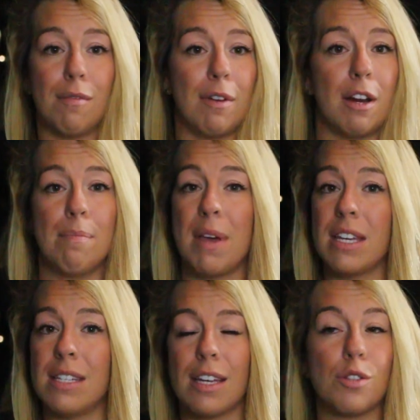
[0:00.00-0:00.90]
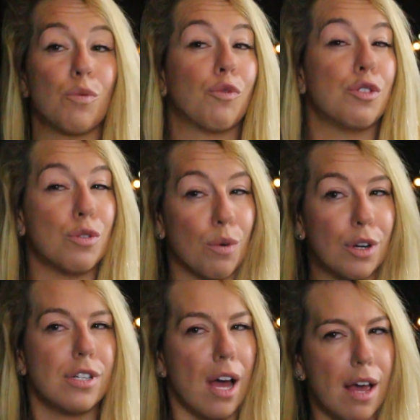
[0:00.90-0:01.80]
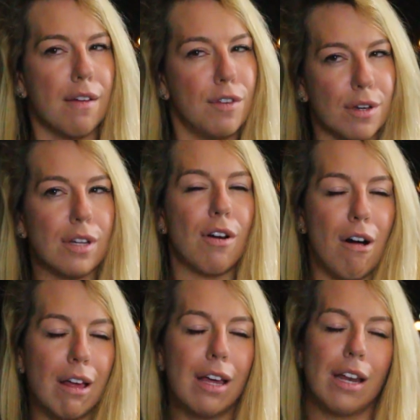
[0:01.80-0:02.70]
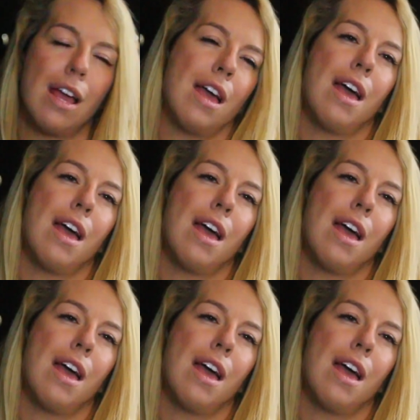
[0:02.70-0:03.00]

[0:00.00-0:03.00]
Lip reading: the very basics, resort dive, you could call it. Right.